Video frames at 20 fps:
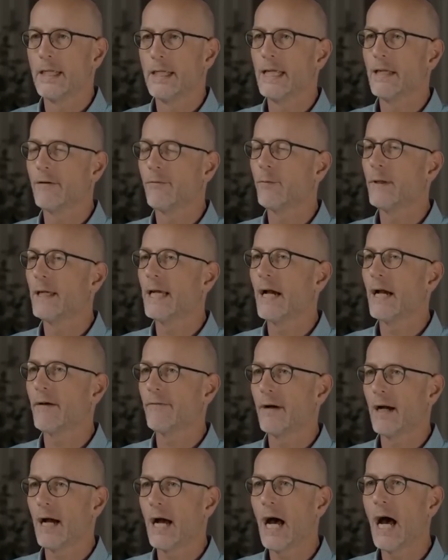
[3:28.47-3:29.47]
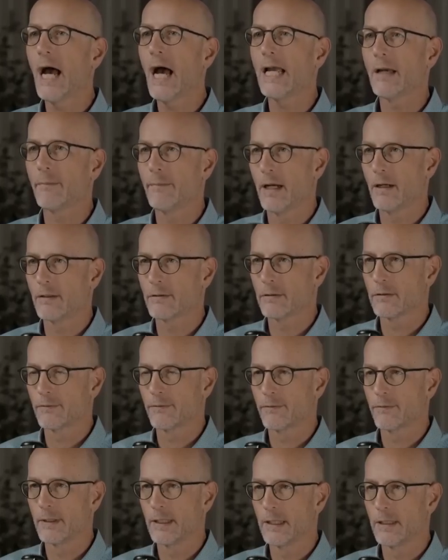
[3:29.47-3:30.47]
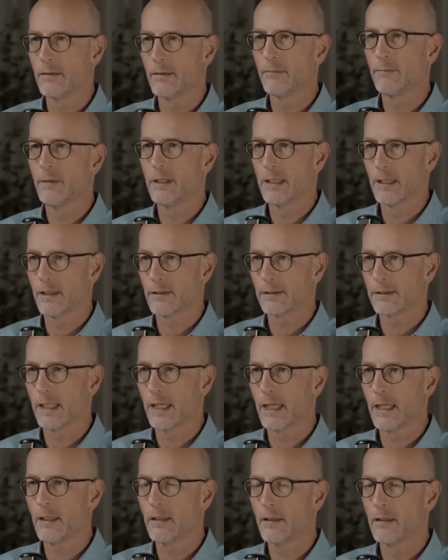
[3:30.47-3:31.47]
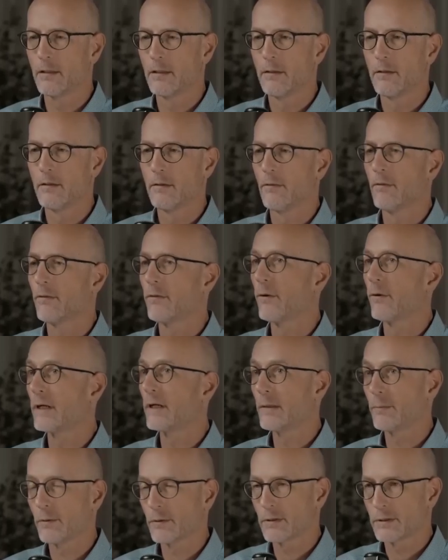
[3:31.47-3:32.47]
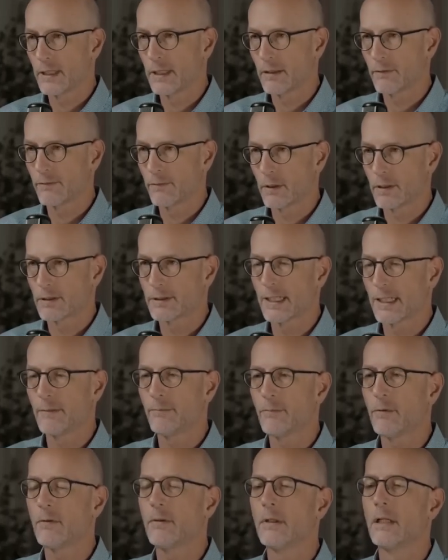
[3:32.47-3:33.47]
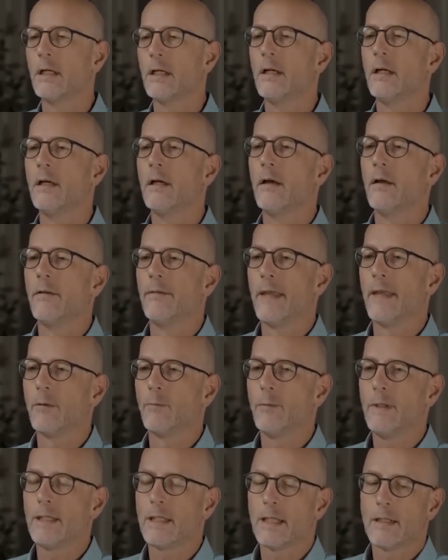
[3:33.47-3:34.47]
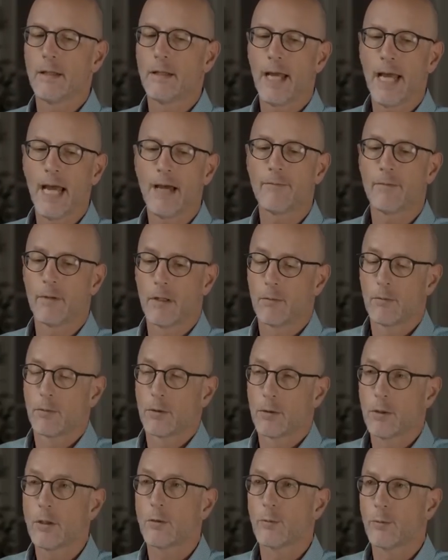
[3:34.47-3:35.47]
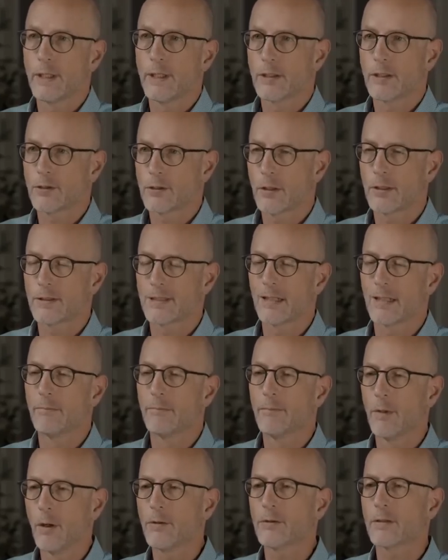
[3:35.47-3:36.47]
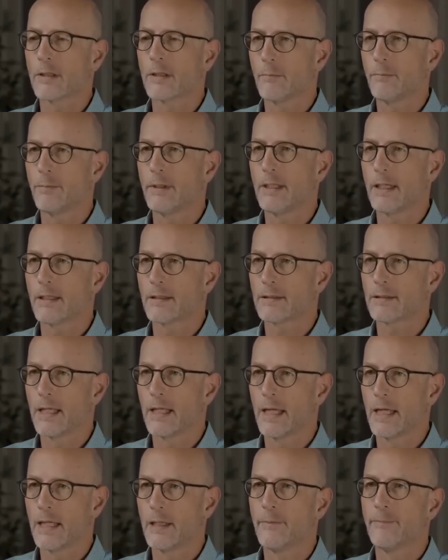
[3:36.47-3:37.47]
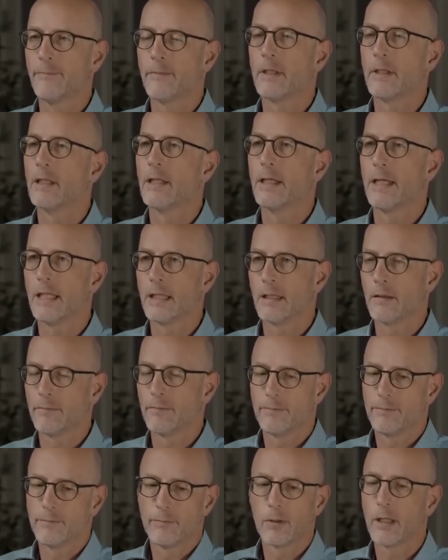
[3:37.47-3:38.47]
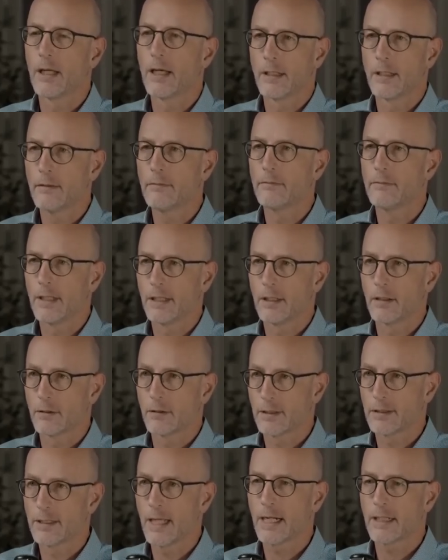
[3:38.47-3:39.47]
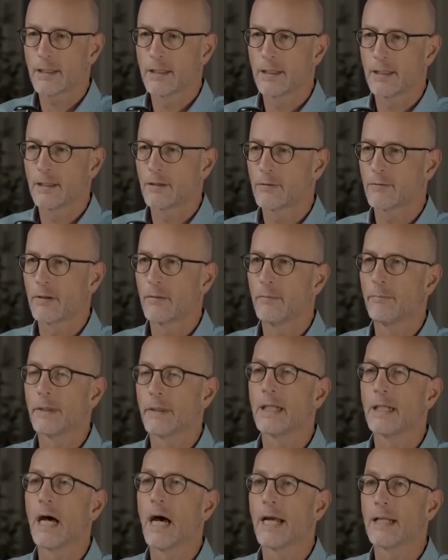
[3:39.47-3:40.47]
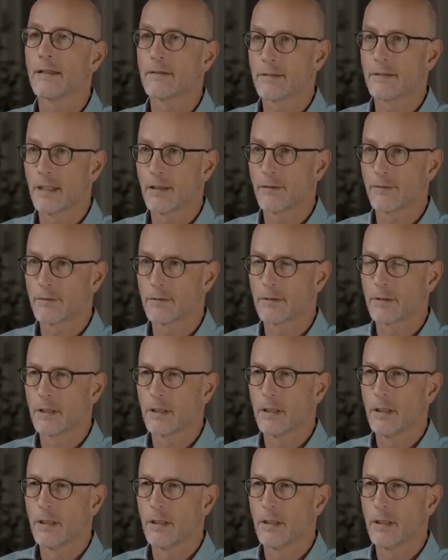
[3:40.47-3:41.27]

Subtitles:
If we have high amounts of free PSA, 30% for example, then we can have good reassurance that most of the PSA in the blood that you're detecting is from benign cells.